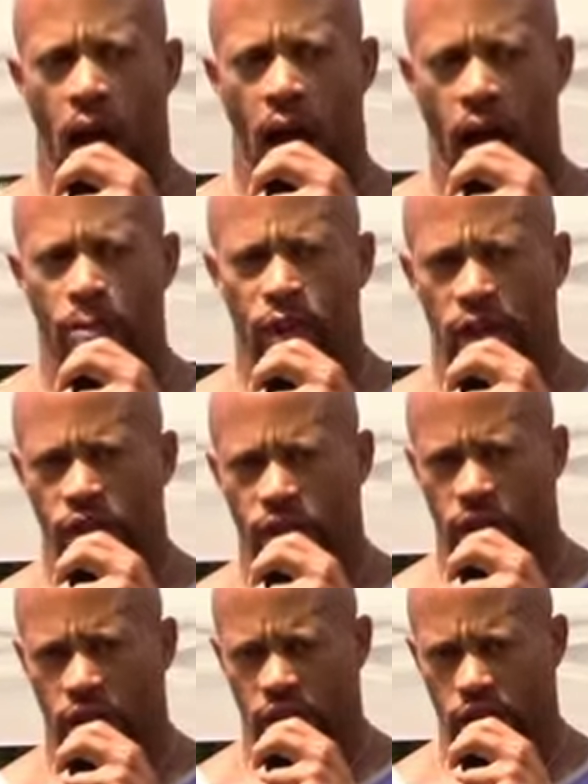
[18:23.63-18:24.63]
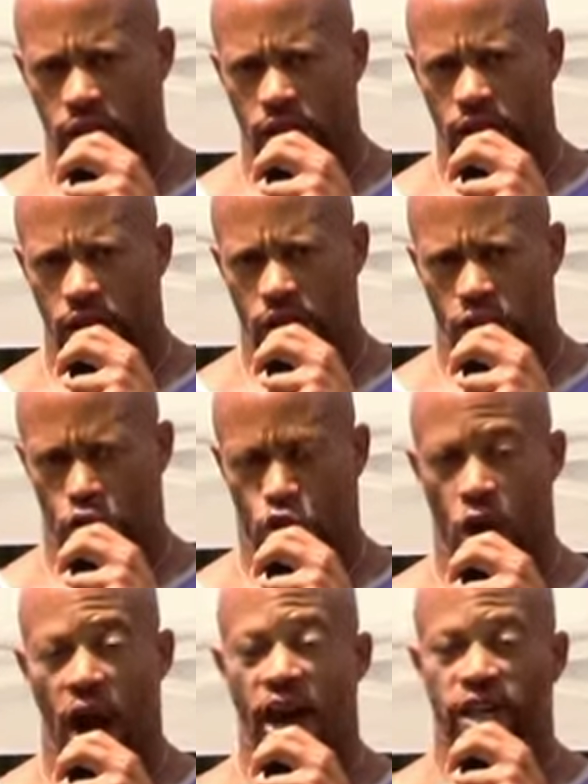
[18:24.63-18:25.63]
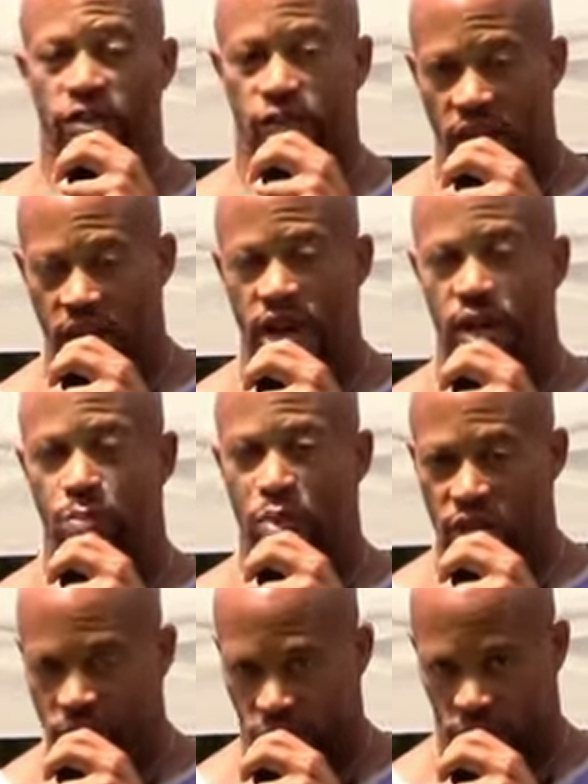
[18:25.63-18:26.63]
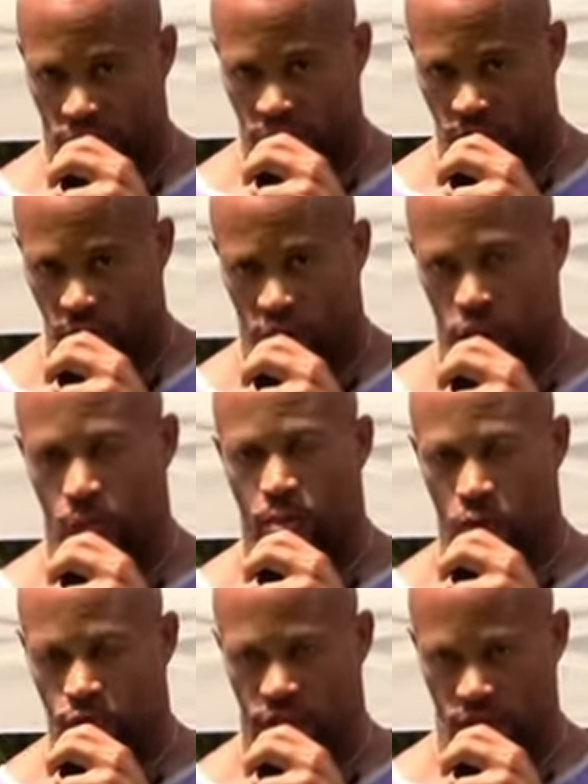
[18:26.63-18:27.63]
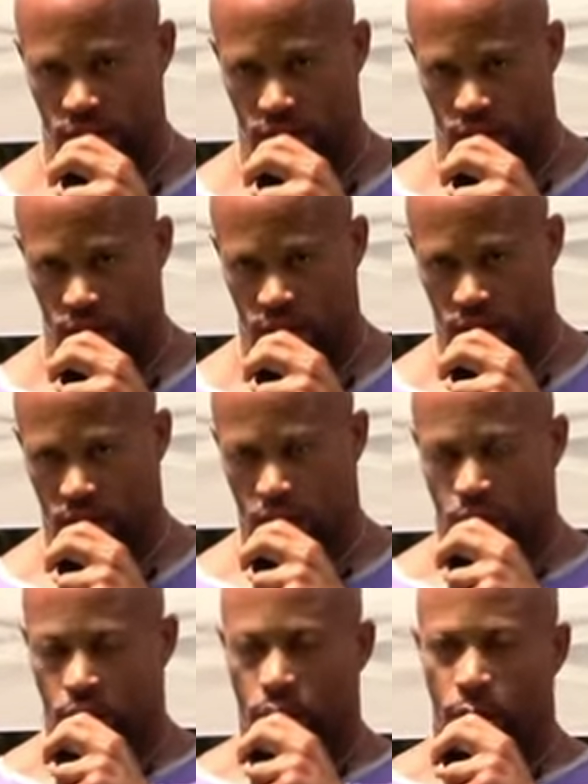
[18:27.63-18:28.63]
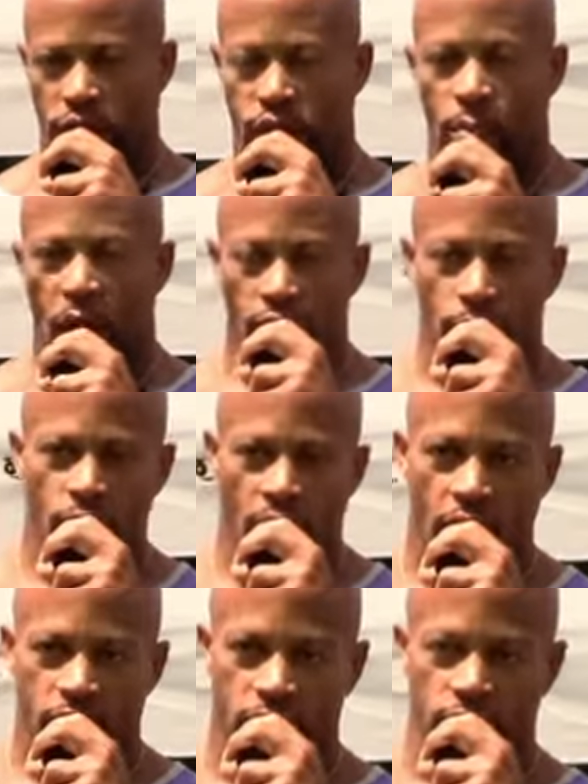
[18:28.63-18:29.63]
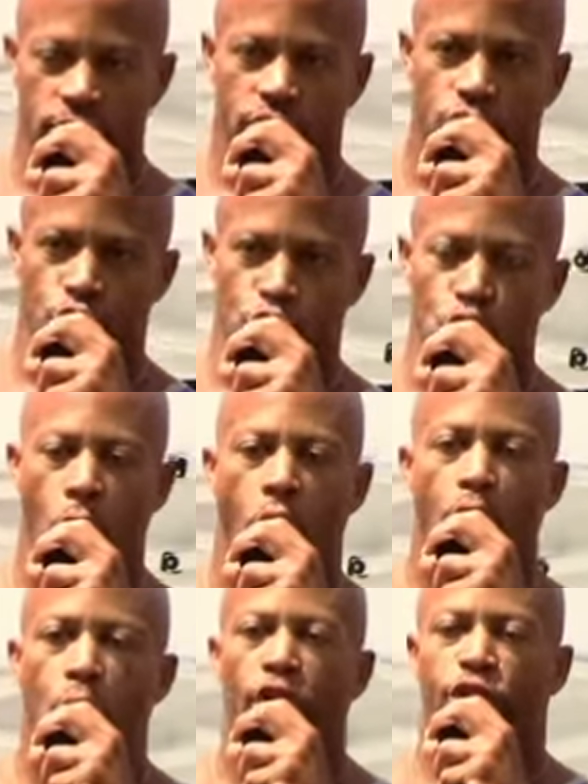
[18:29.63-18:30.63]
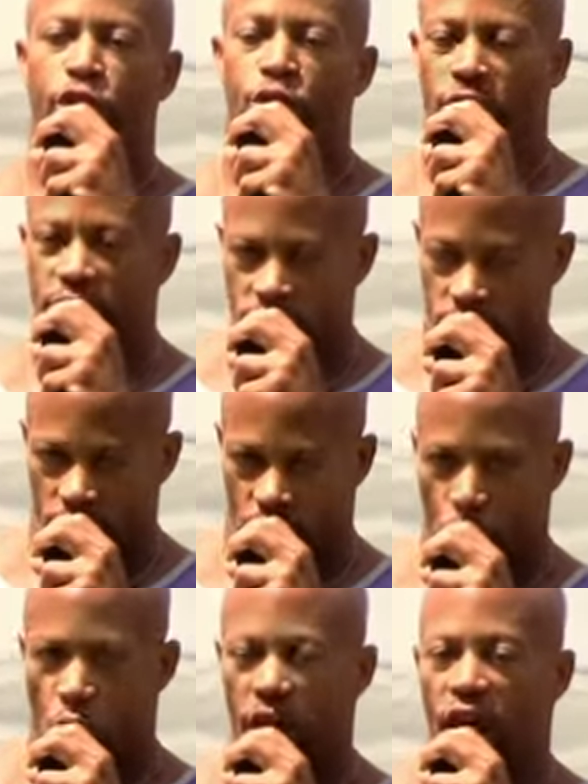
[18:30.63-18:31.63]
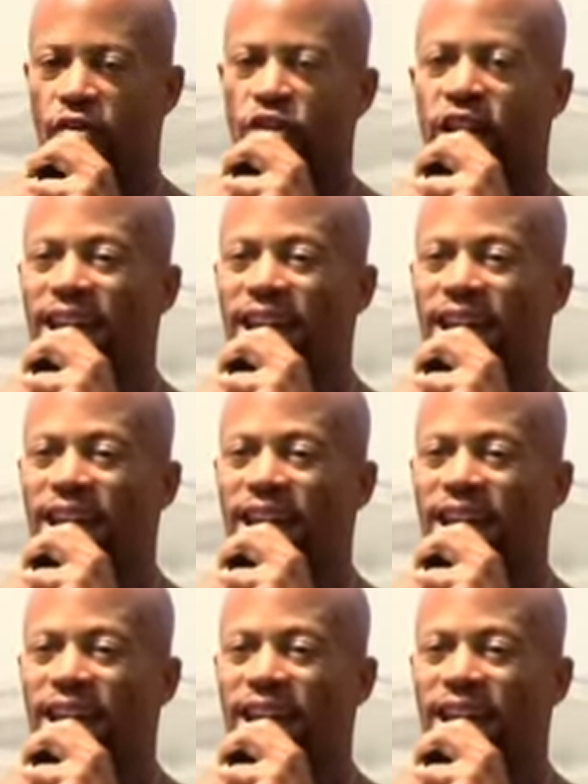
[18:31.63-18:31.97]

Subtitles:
I believe in eating grass-fed beef for the protein. But the bottom line is, you are what you eat and whatever